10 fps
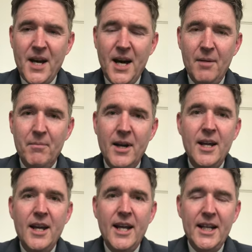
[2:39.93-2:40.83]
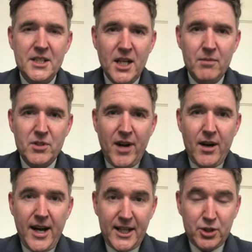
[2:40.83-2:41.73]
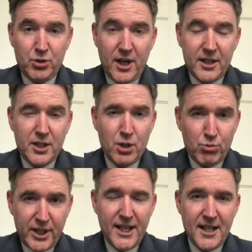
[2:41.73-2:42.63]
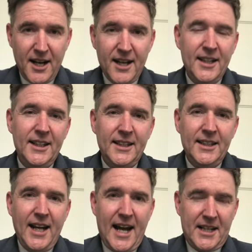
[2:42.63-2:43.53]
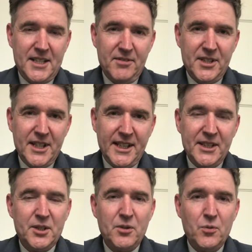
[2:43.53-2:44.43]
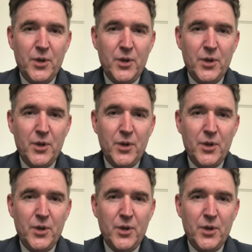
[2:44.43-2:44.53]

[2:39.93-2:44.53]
Um, in terms of our extracurricular activities.